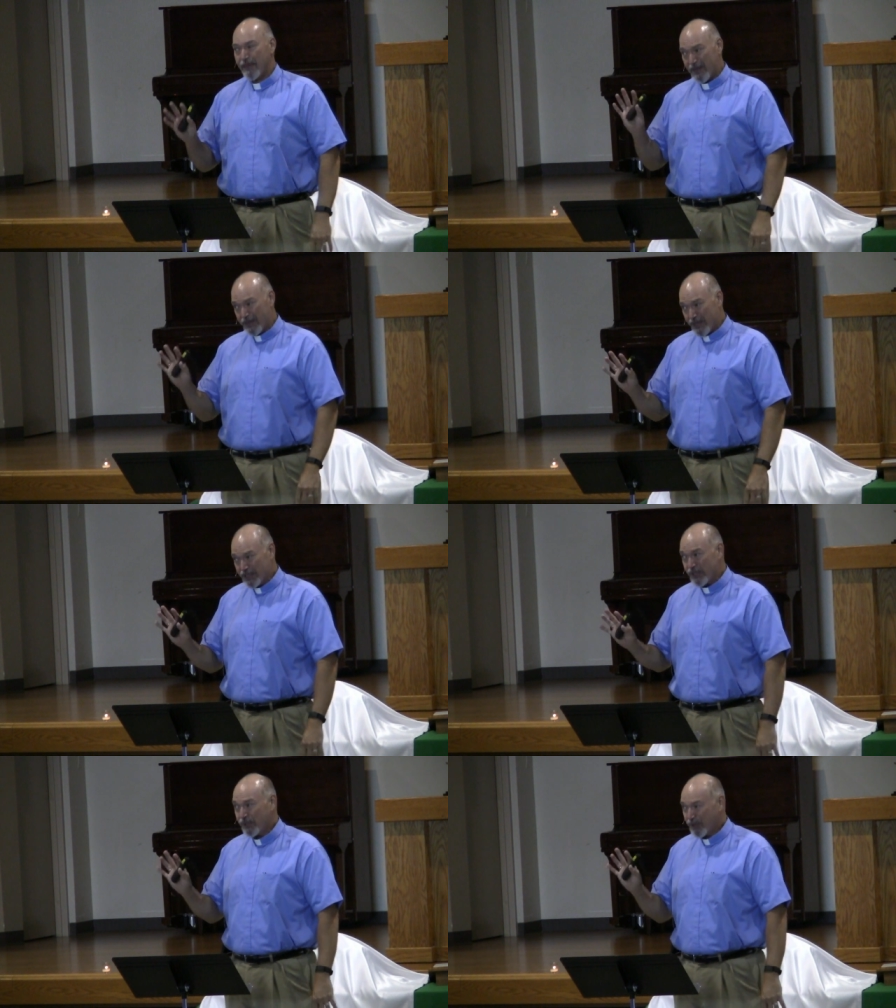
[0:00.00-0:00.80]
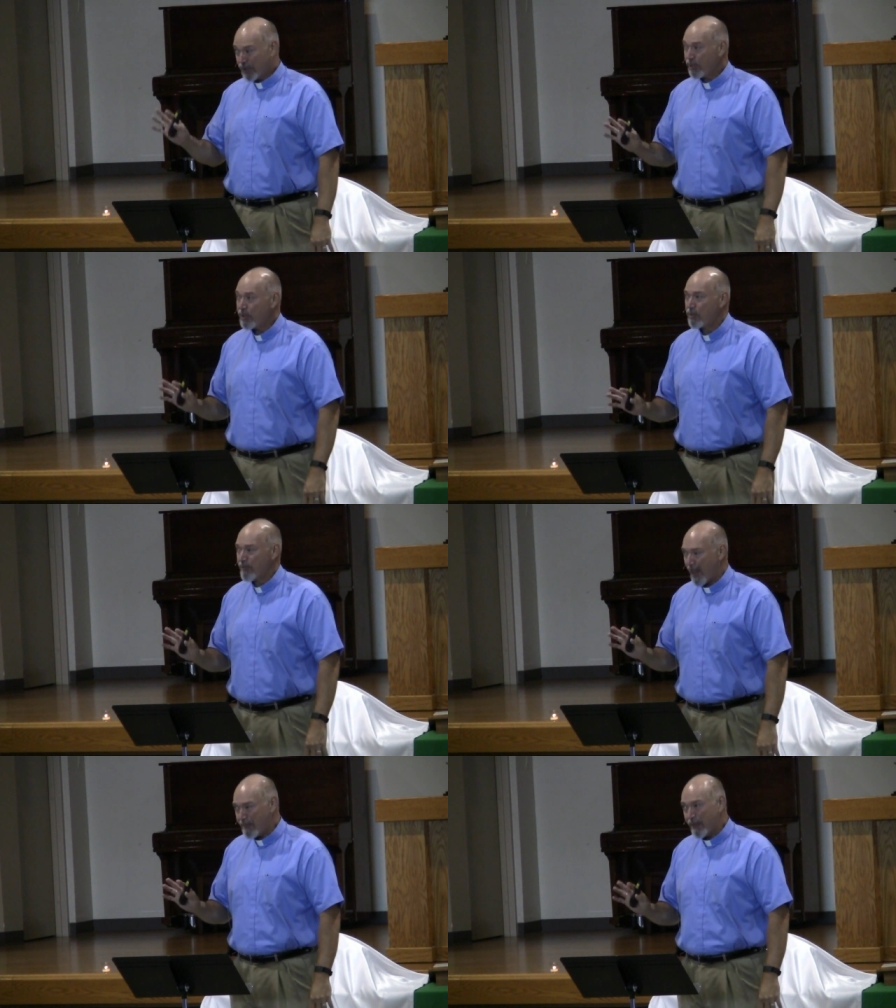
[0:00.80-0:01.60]
the initial crew
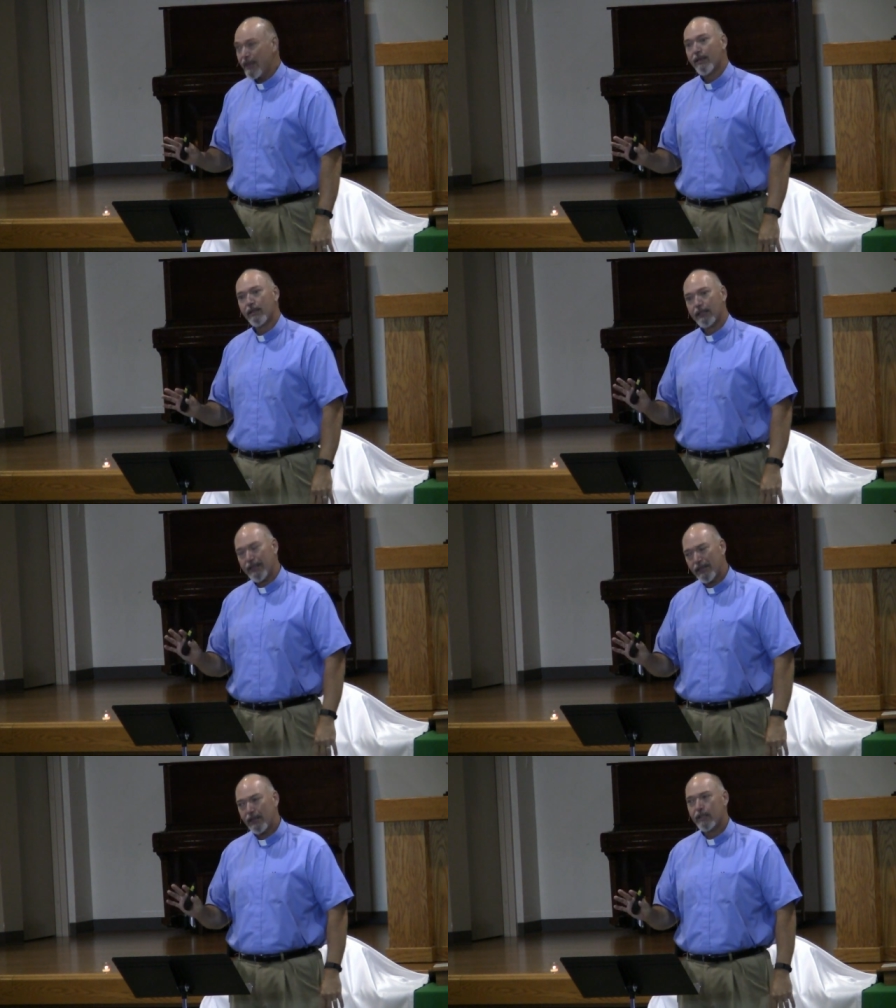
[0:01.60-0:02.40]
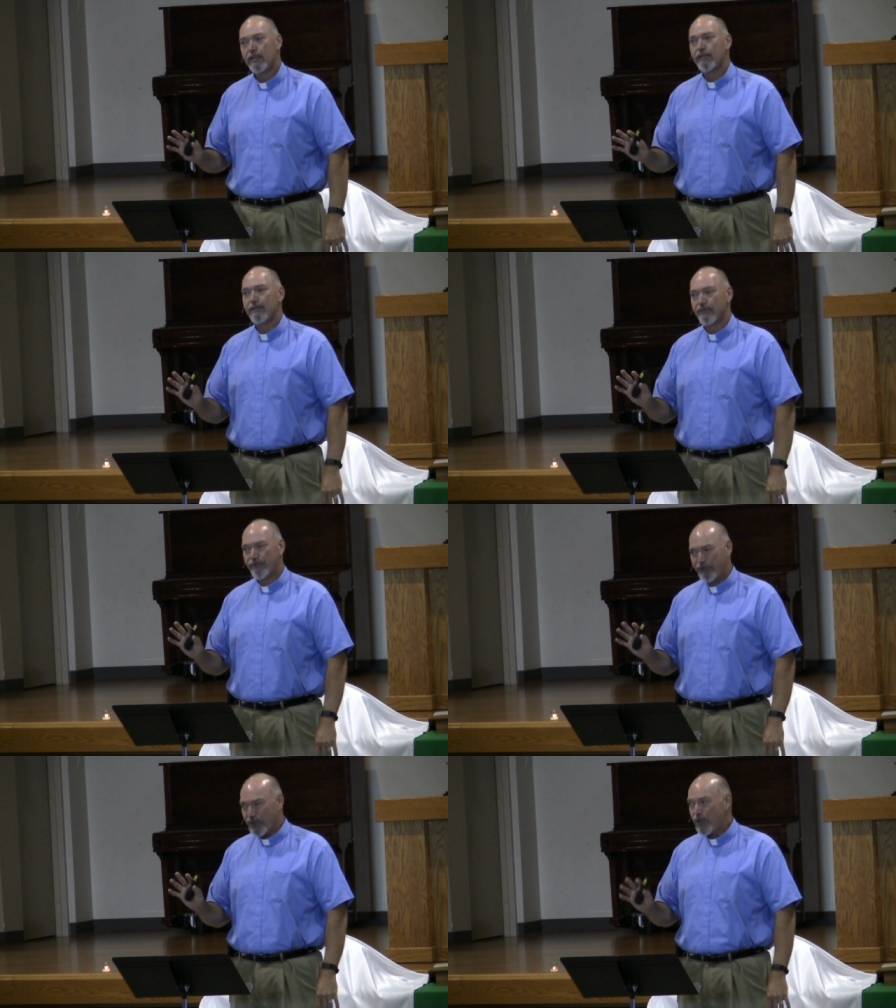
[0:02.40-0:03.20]
may be a little
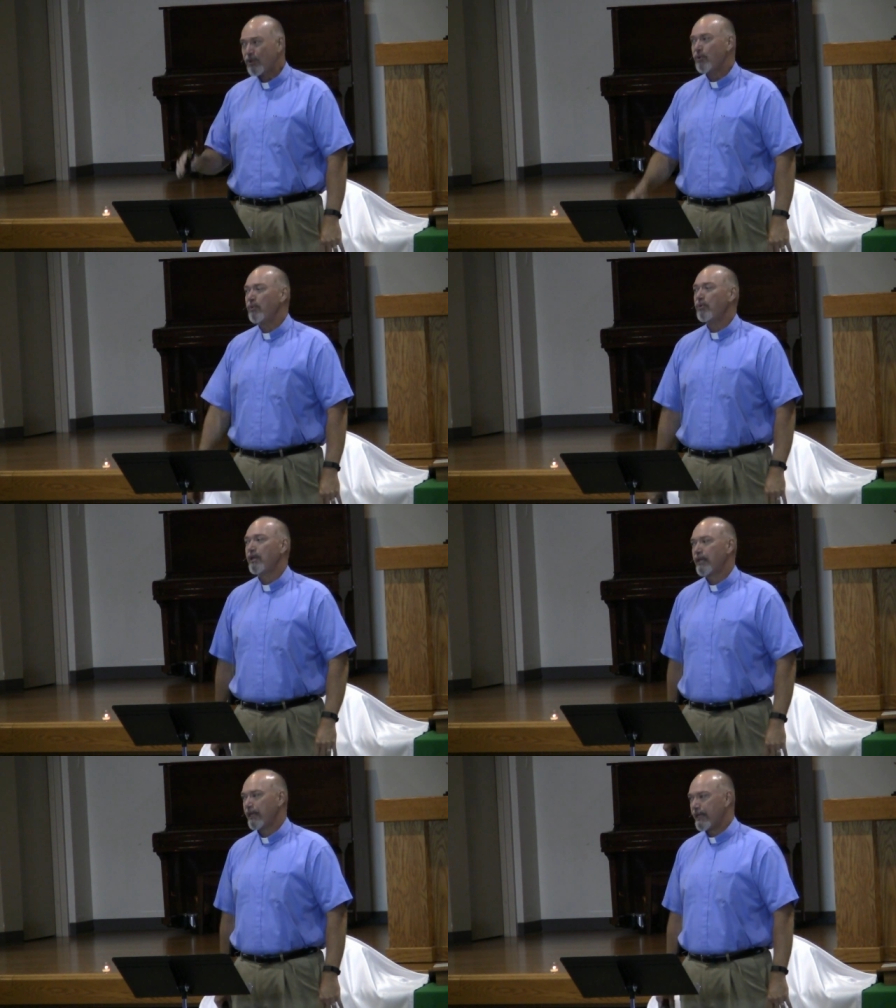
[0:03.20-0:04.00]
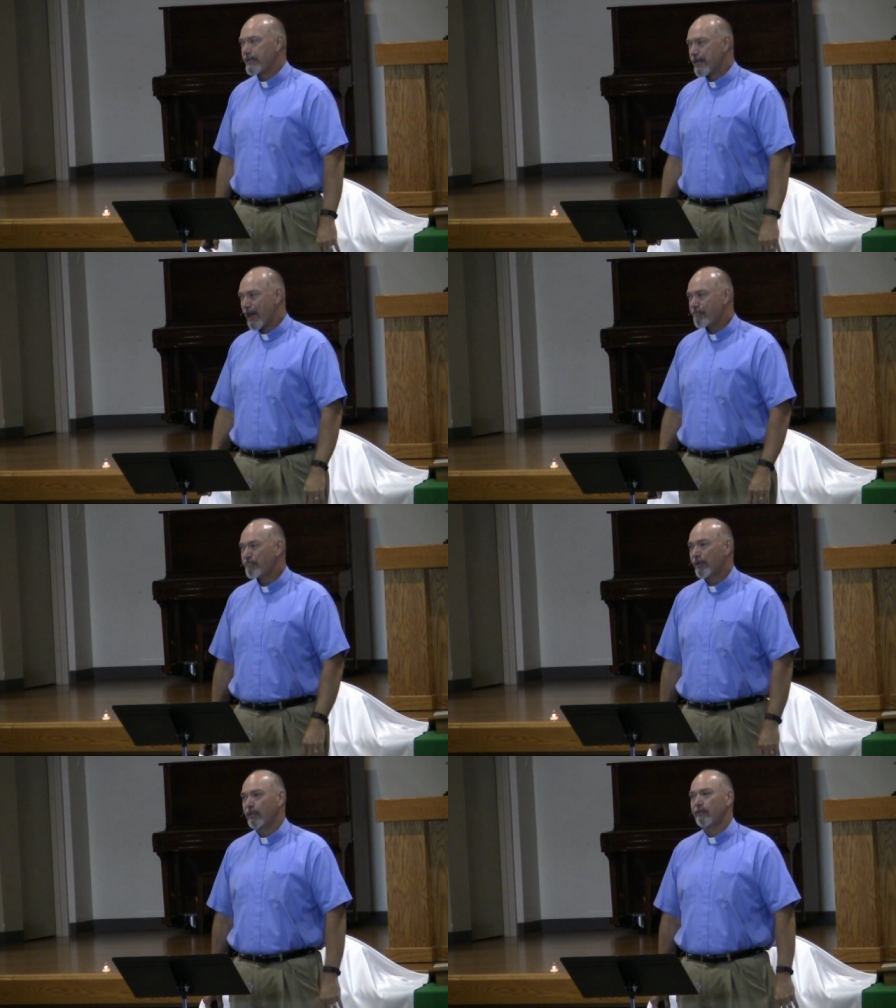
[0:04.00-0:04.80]
few in
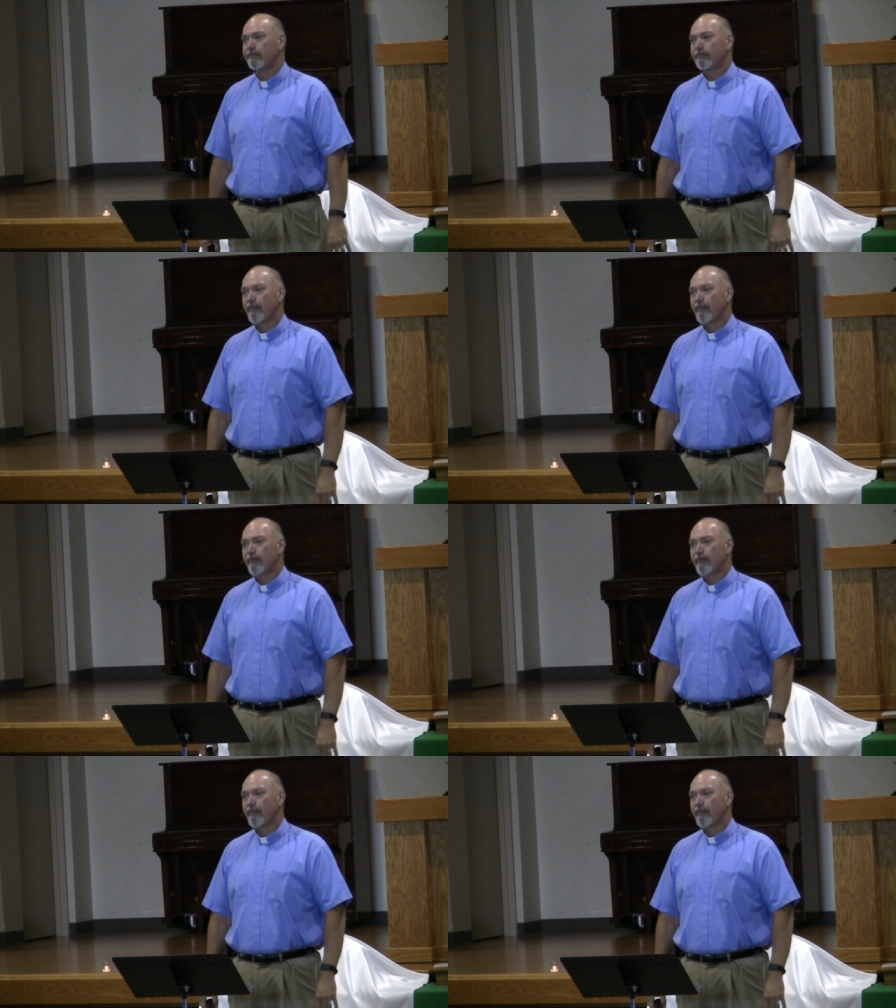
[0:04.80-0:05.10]
number.